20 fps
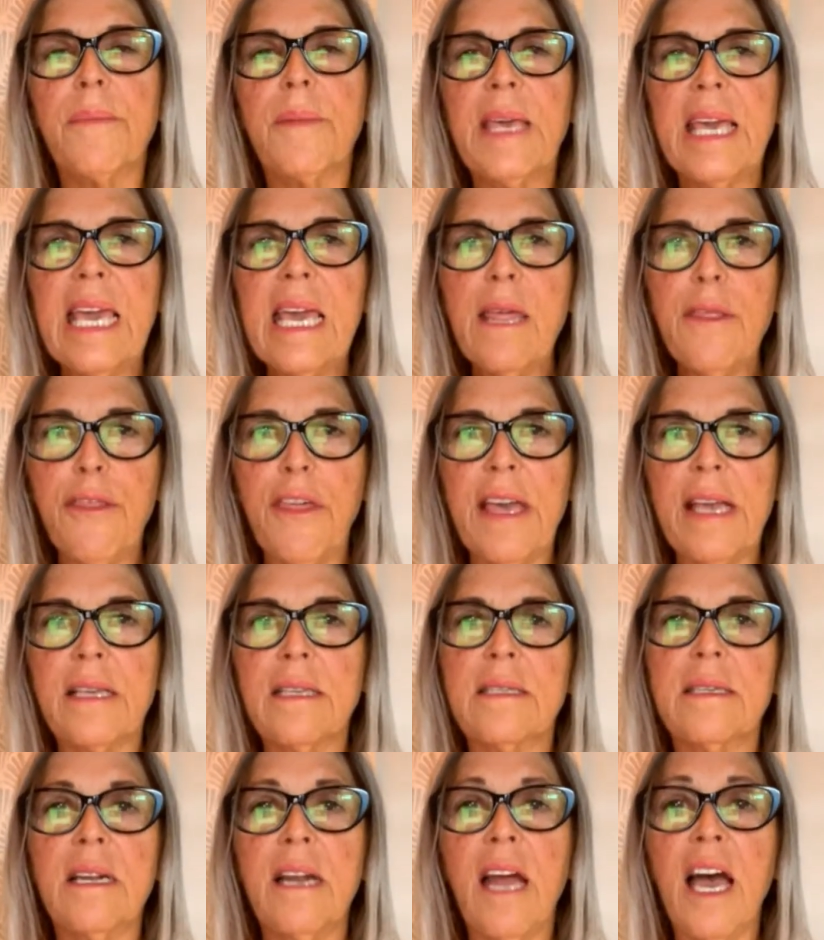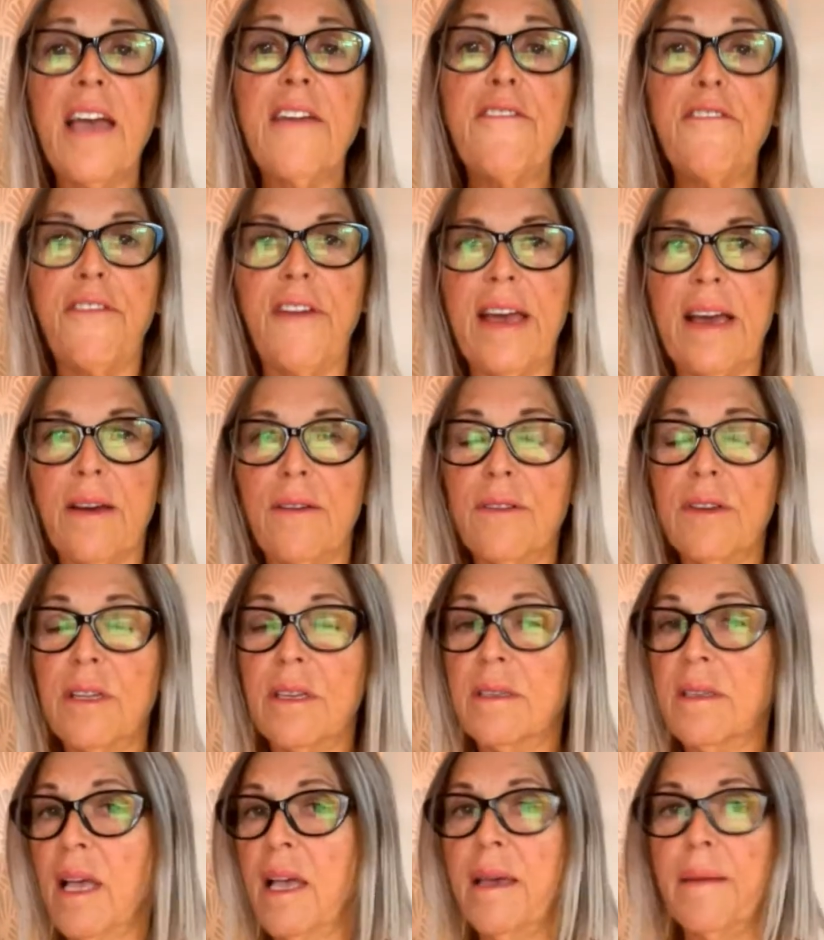key things that I found,
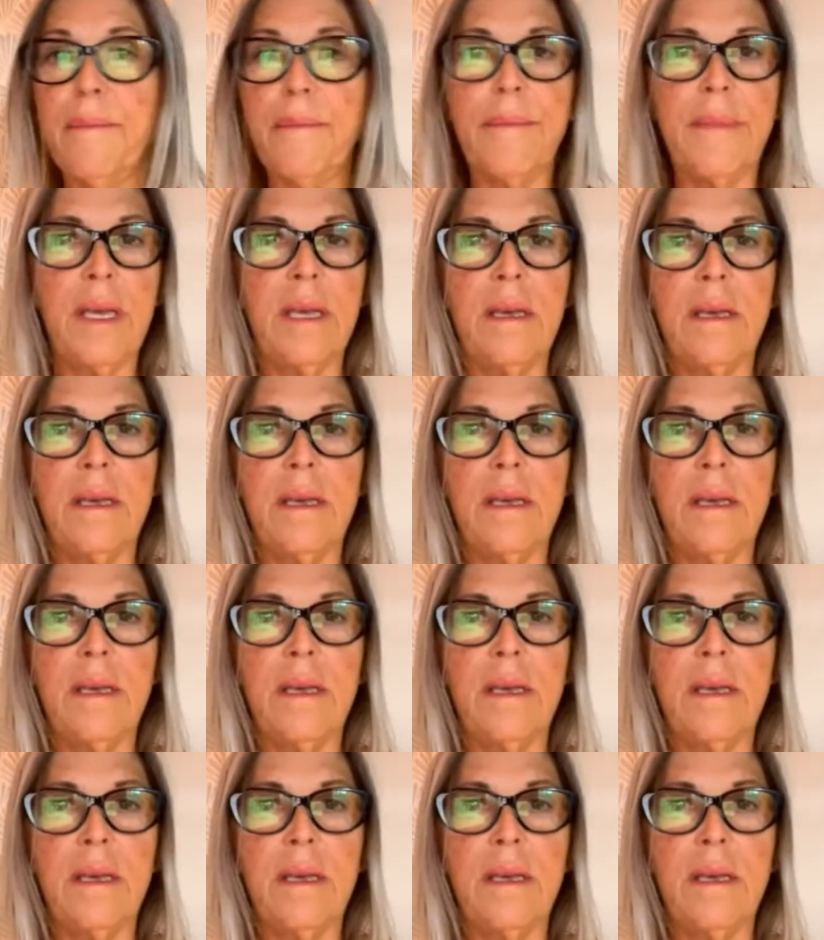as I'm a